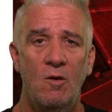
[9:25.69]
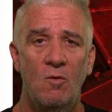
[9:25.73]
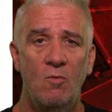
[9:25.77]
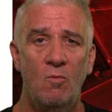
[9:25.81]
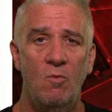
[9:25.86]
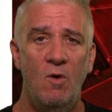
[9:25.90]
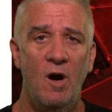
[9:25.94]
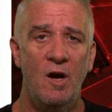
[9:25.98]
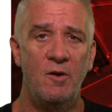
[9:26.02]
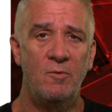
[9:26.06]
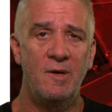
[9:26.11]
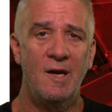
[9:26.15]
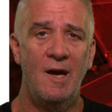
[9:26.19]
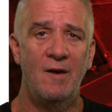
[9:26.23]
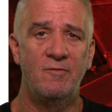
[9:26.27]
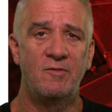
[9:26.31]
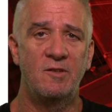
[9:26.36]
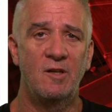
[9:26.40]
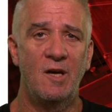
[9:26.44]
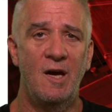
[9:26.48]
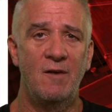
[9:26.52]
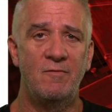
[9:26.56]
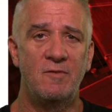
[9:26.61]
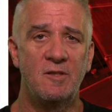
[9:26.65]
Why do we have
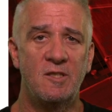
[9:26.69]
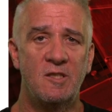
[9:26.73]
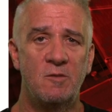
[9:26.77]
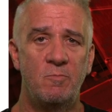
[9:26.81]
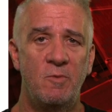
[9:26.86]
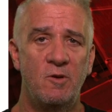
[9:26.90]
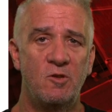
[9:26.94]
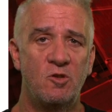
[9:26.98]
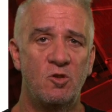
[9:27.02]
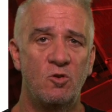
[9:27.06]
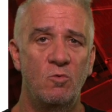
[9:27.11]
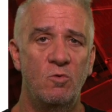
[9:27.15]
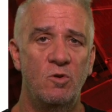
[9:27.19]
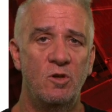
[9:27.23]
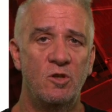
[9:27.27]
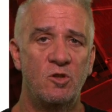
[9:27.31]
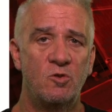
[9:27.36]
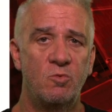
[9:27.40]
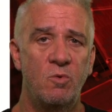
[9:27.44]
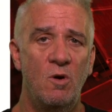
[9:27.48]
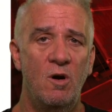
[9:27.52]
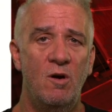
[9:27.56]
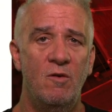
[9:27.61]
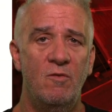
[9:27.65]
to have this special word
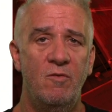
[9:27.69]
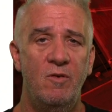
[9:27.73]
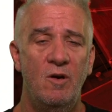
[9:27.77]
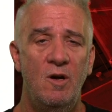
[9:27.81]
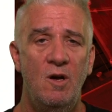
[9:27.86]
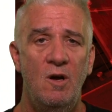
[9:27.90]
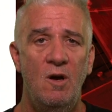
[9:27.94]
12?